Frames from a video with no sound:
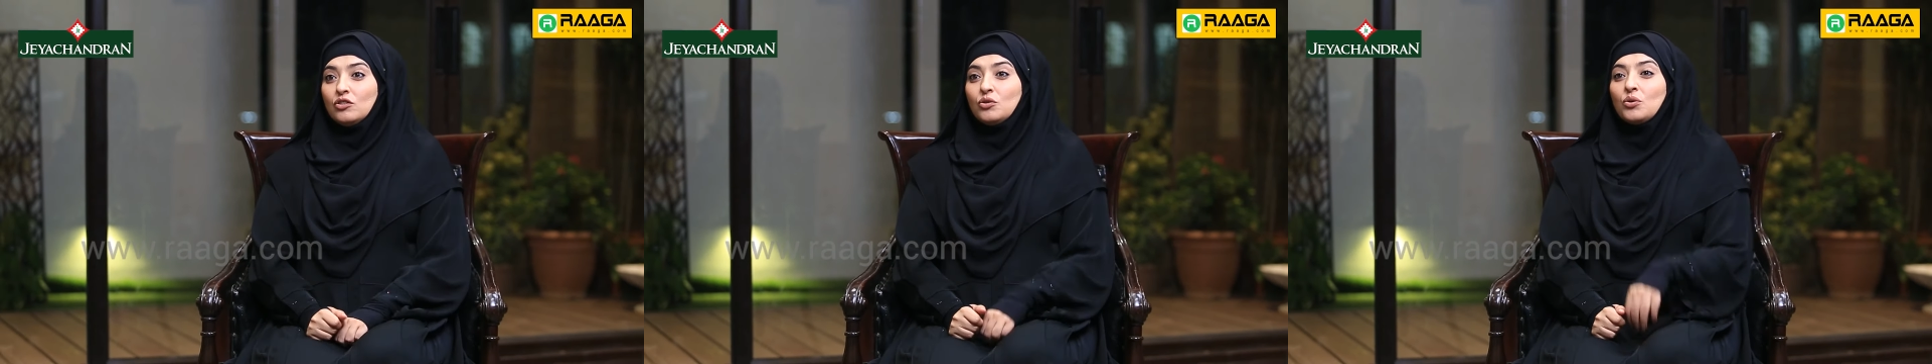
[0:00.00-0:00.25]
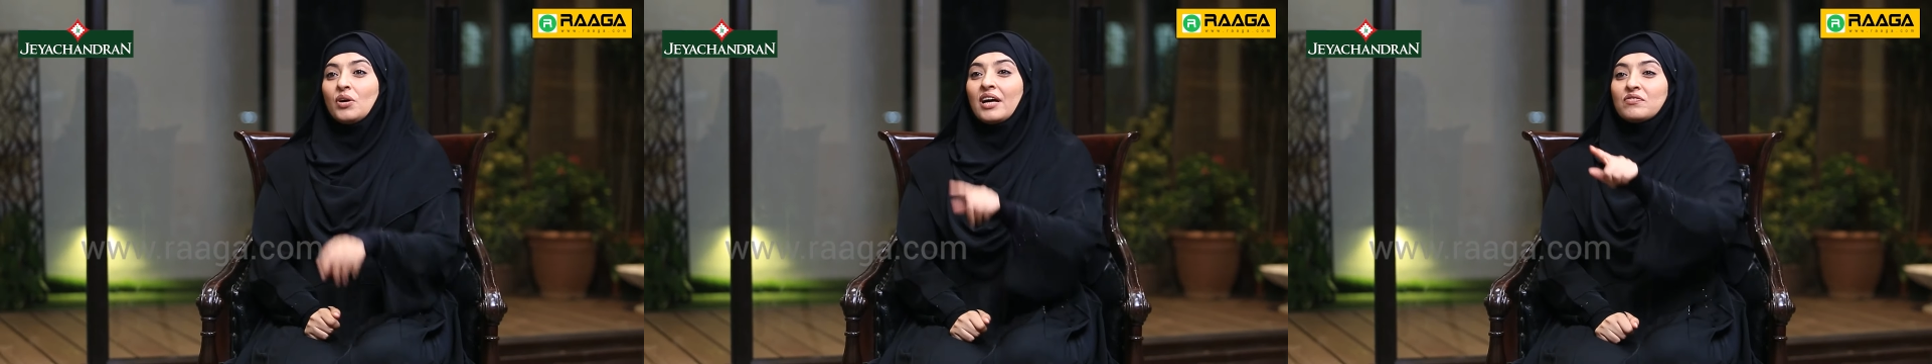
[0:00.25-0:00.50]

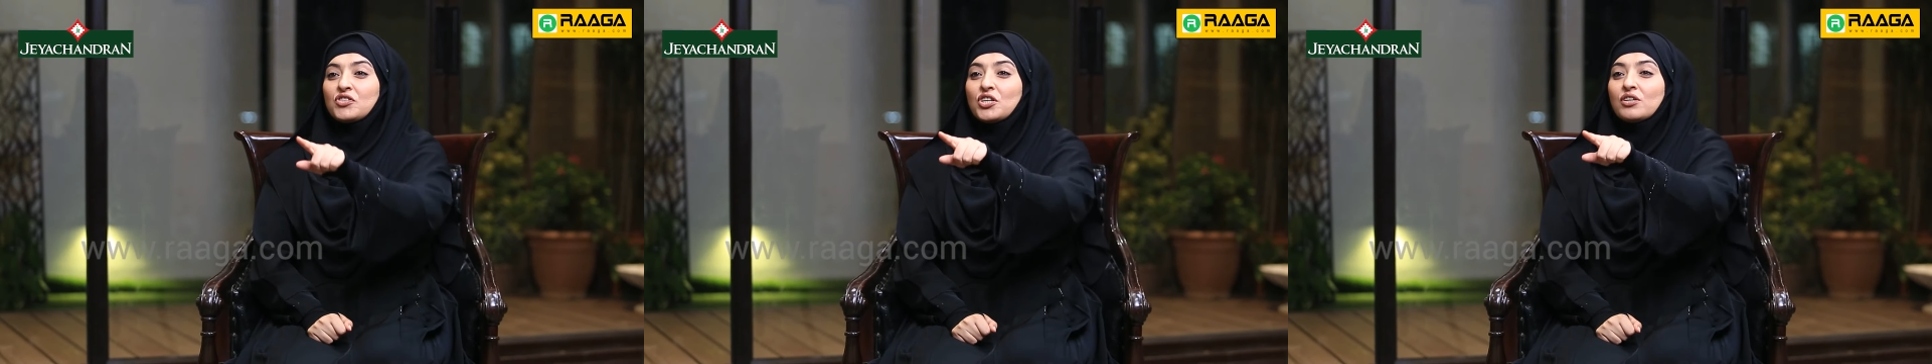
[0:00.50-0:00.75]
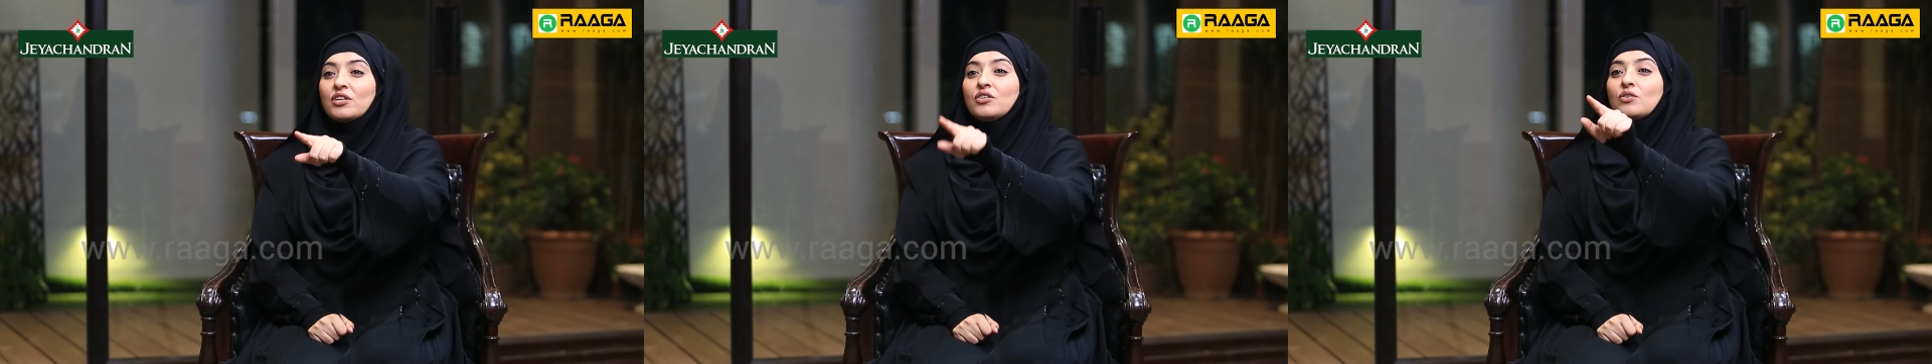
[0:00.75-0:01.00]
You don't have
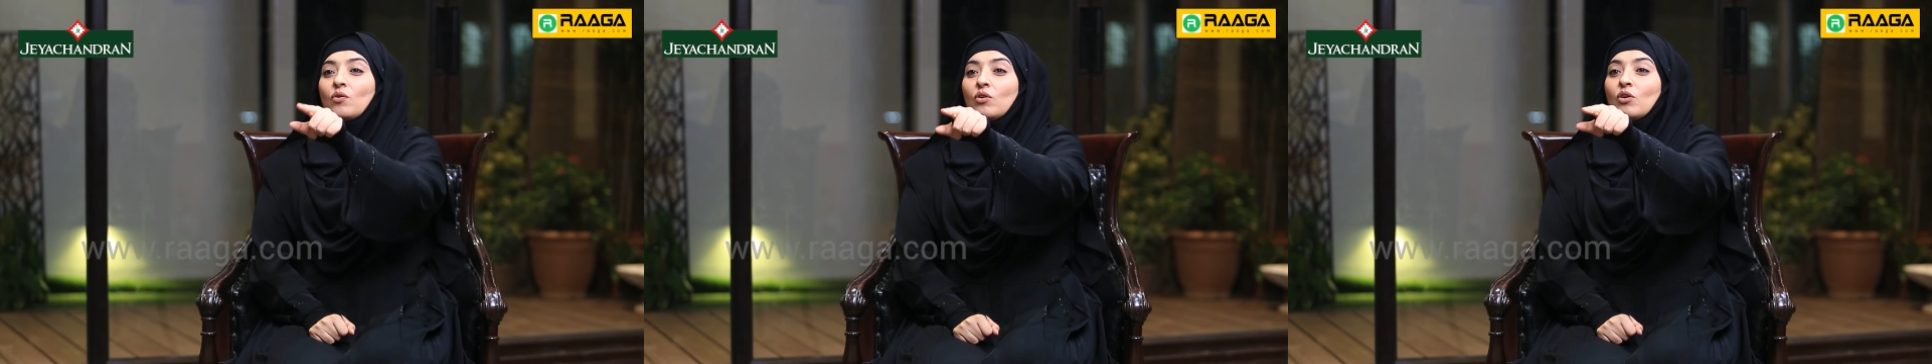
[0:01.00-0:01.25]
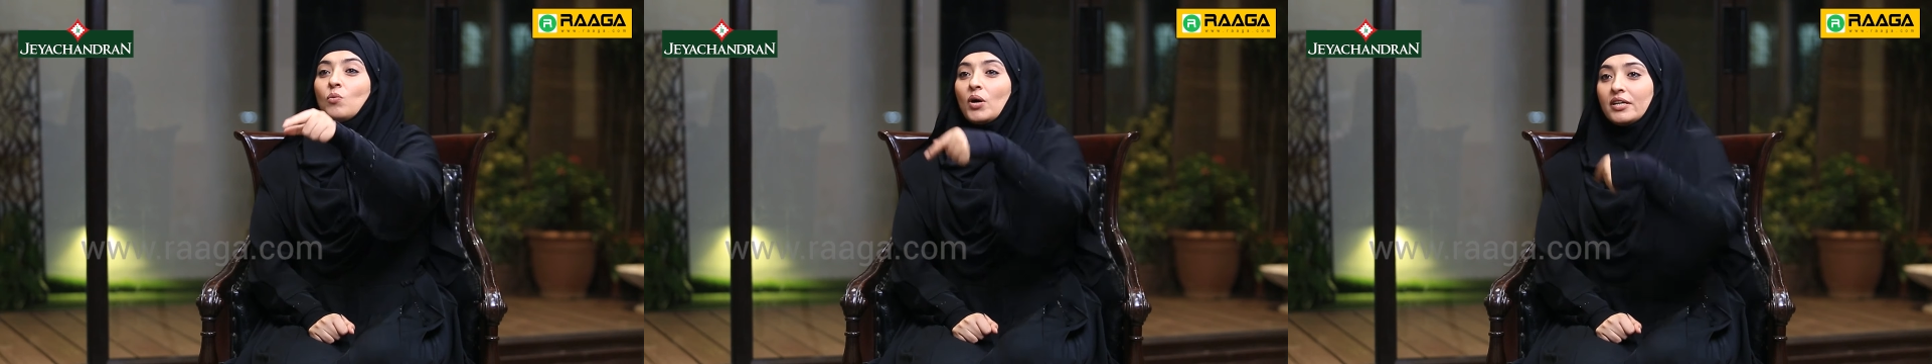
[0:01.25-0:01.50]
children, you
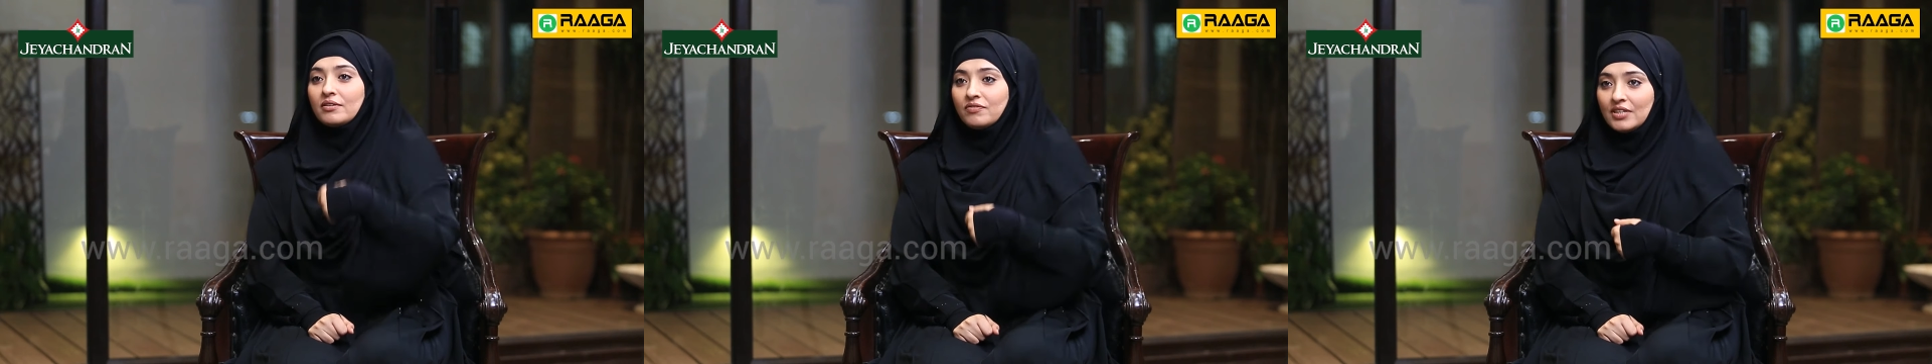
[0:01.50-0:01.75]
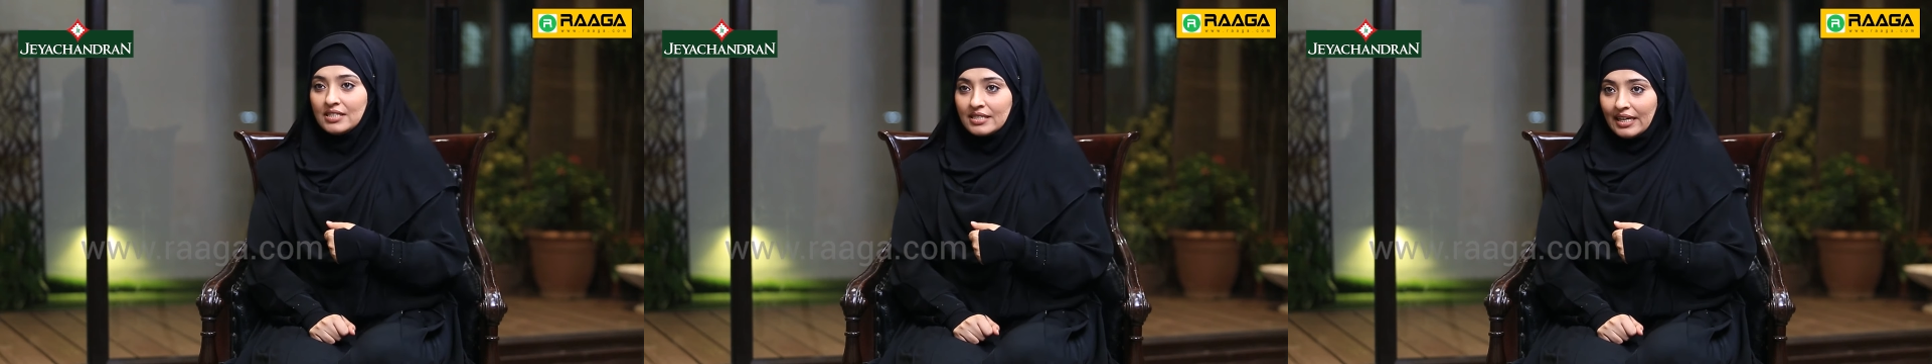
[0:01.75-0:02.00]
don't know what it
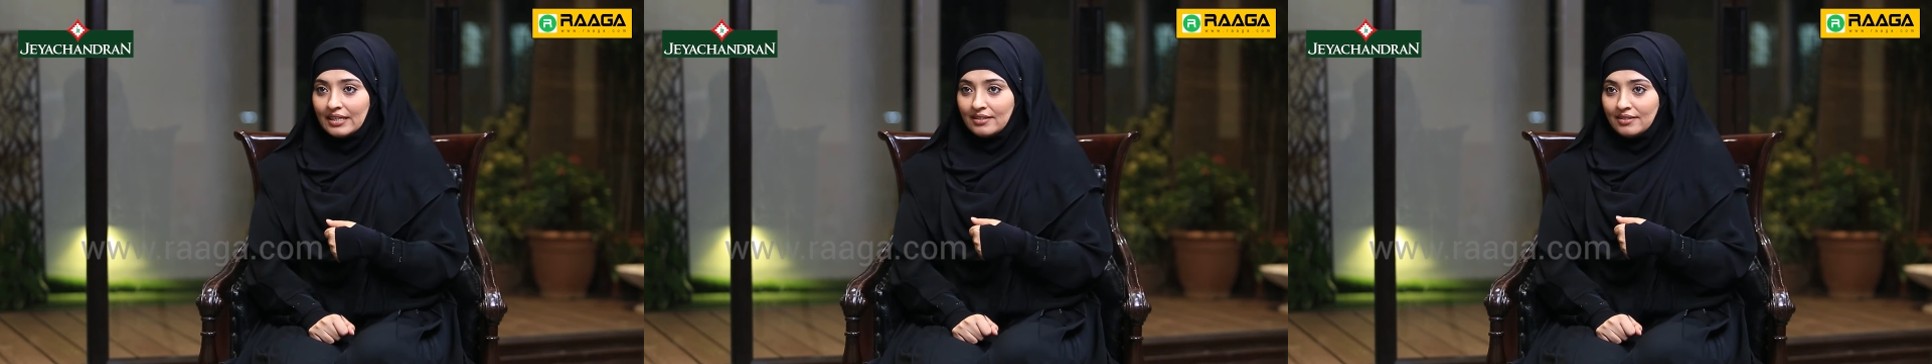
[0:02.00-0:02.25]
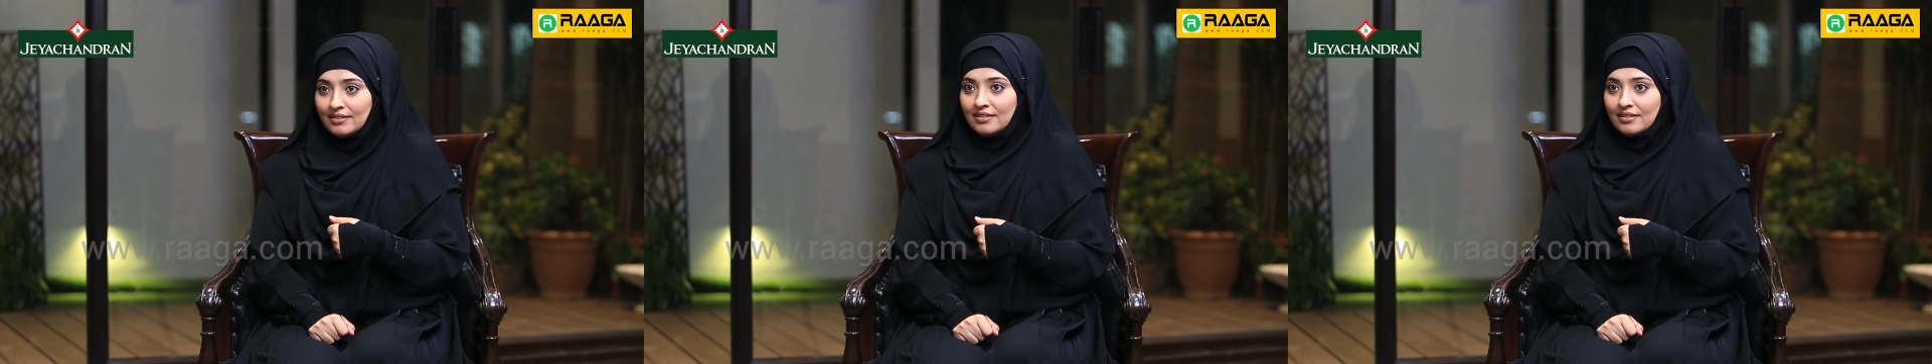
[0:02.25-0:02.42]
feels like.